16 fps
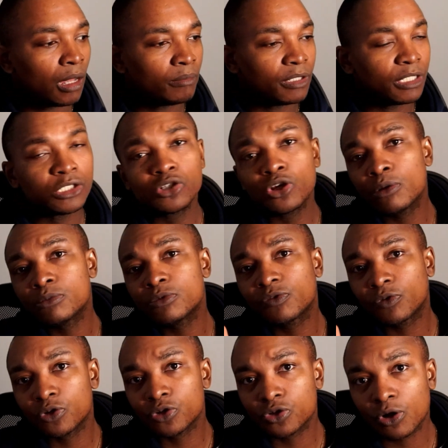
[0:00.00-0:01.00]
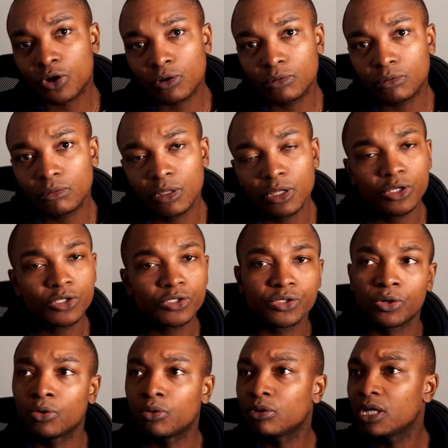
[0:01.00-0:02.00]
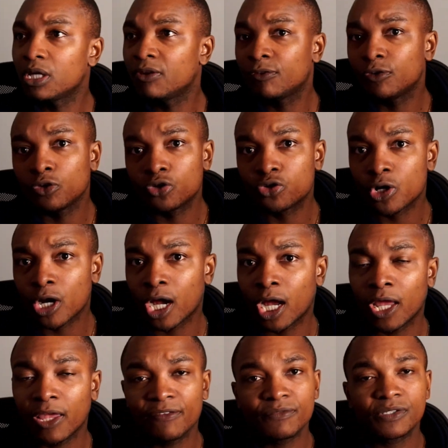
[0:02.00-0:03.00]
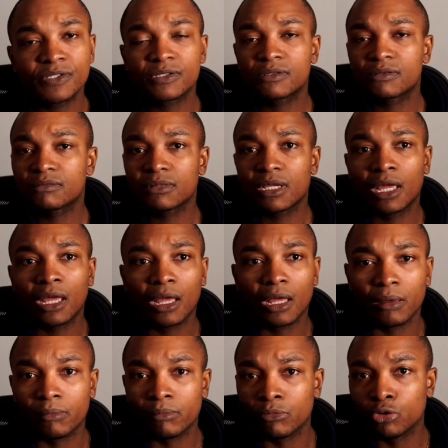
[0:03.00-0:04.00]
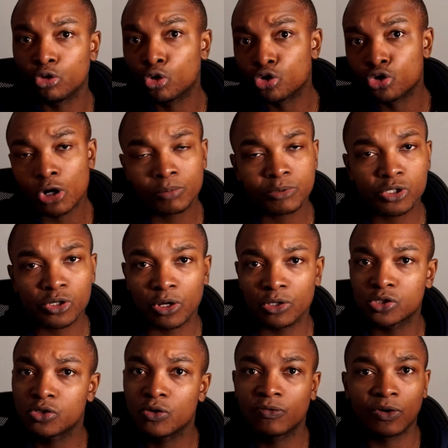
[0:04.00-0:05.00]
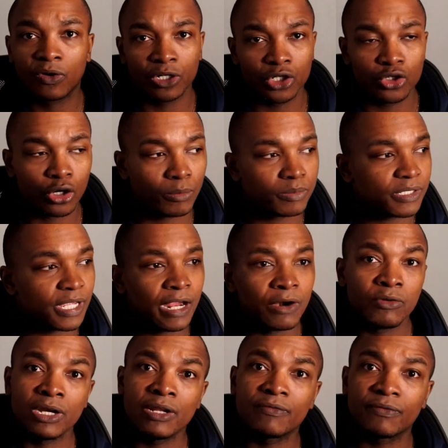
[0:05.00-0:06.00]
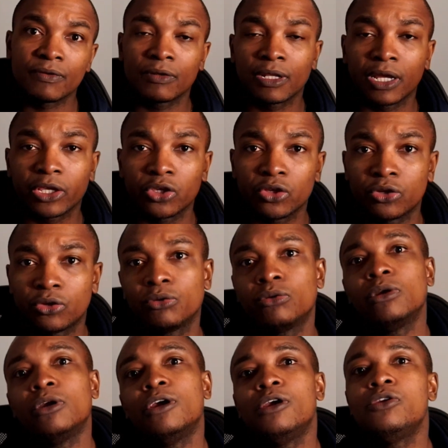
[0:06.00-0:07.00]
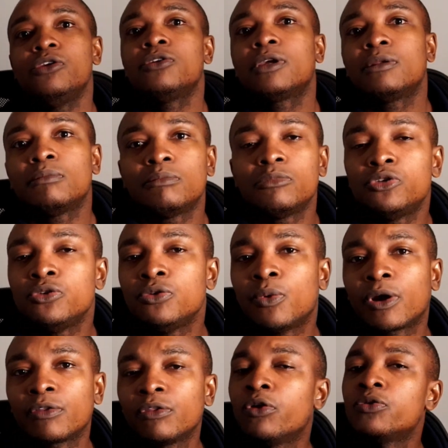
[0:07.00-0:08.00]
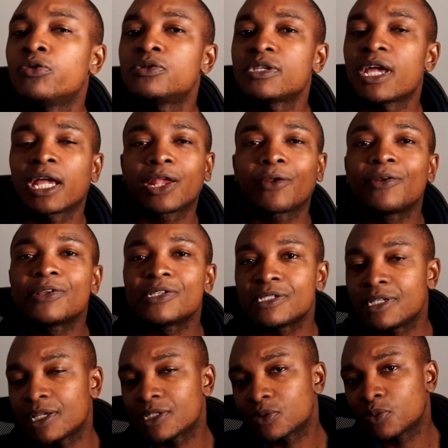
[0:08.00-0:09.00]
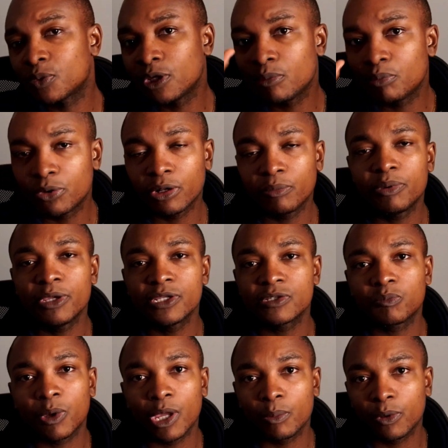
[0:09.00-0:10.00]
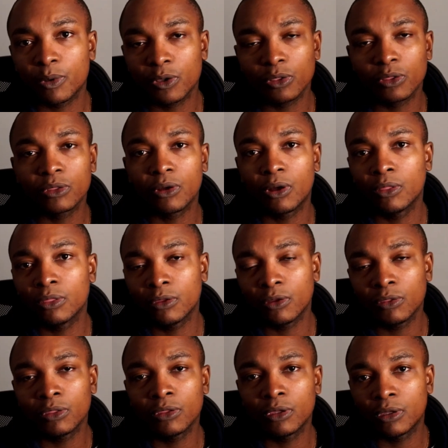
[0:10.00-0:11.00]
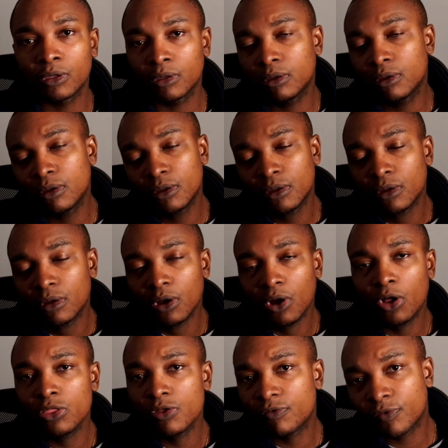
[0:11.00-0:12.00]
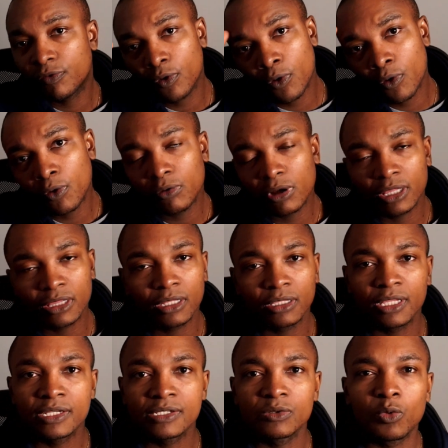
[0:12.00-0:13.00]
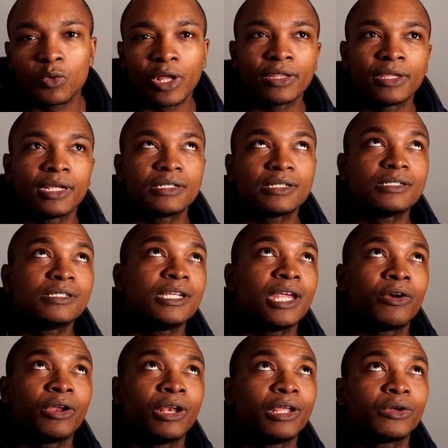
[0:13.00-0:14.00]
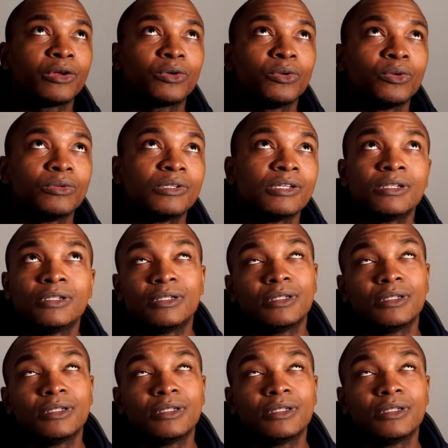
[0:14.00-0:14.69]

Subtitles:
terms of control. So even your drives, your drop shots, your volley drops, I really feel like, you know, you can do one of those accuracy tests where you put a piece of paper on the floor. I think there's one that Thierry Lincourt did